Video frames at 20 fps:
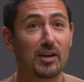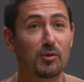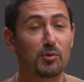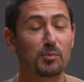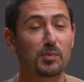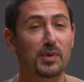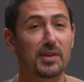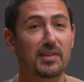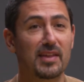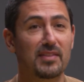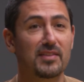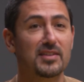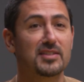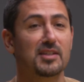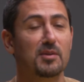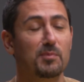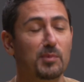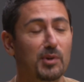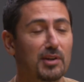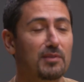it would be that this
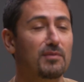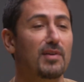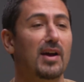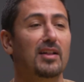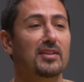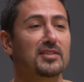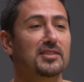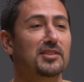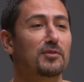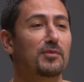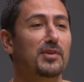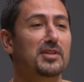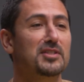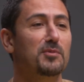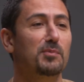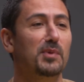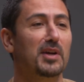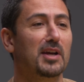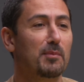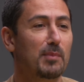community violence
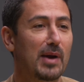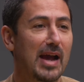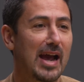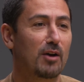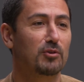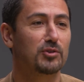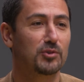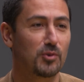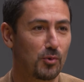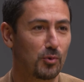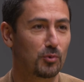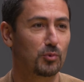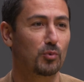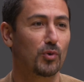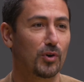intervention become a household